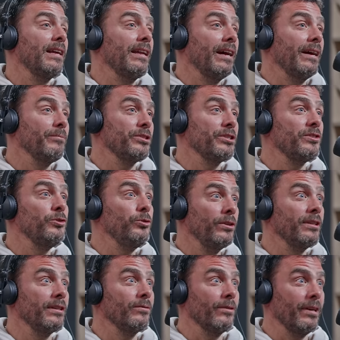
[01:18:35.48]
that I'm just
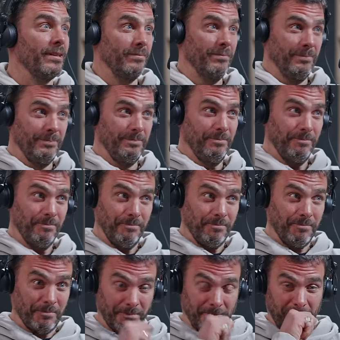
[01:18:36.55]
doing it, right?
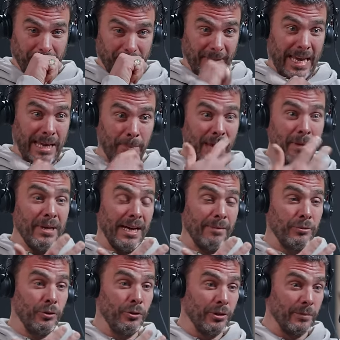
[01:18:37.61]
And maybe
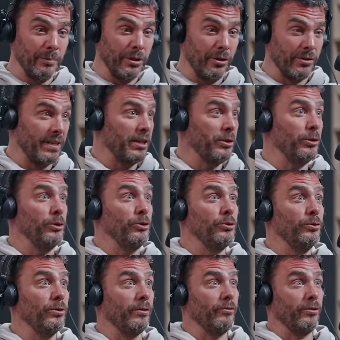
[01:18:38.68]
I'm doing it because I couldn't
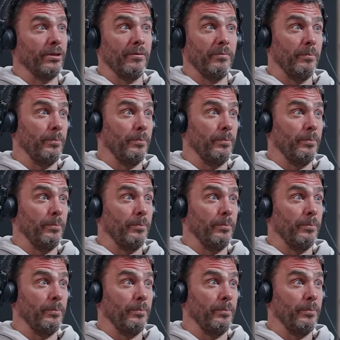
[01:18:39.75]
do it for